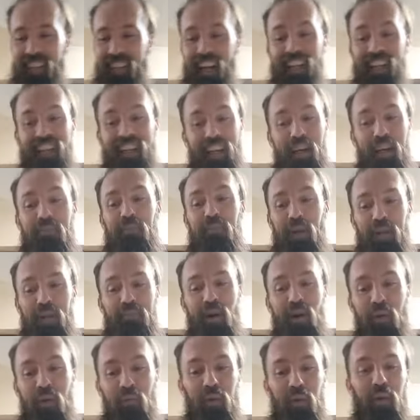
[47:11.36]
gotta break
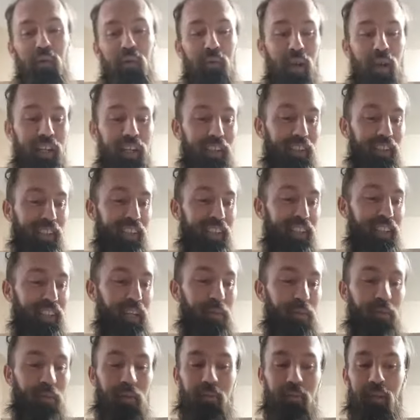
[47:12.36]
my world record in a
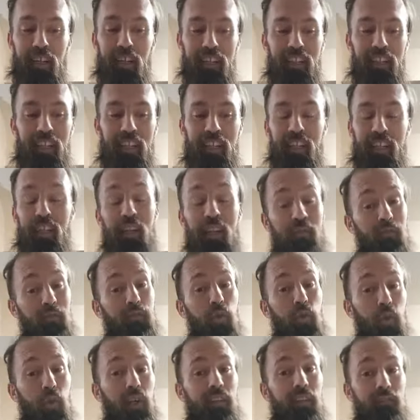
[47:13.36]
couple months and in, in
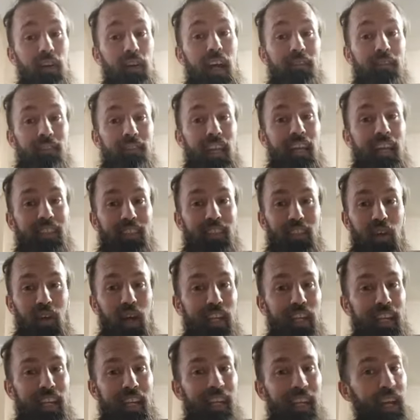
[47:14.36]
four or five days, so I
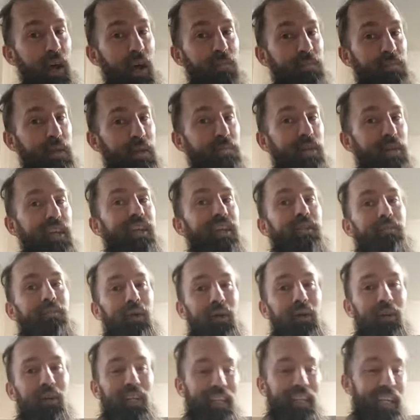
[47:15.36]
cannot be big,
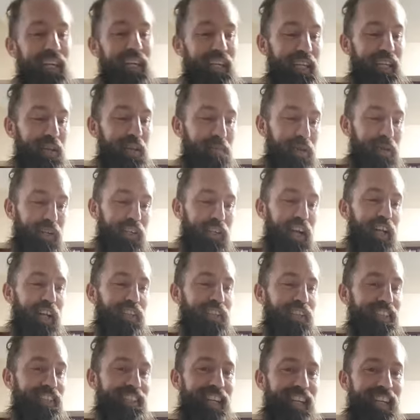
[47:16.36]
bro. I can't get bigger. I
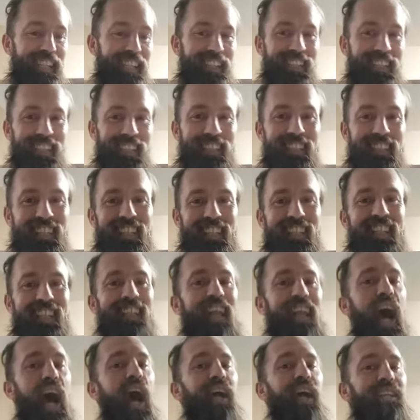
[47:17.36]
decided to
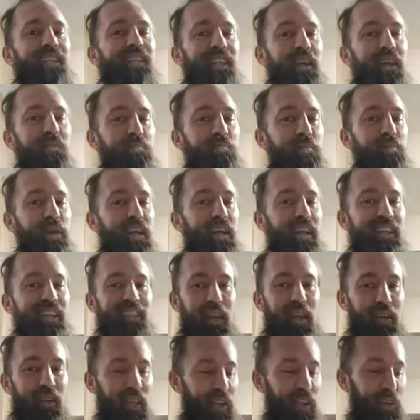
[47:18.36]
not get big, so
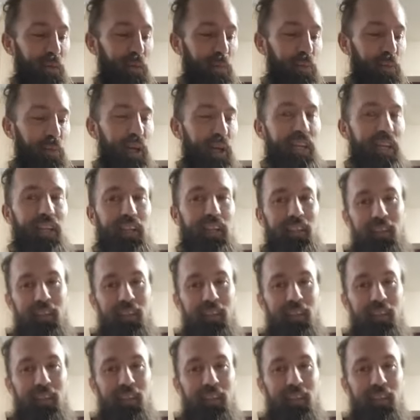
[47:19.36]
I gotta go break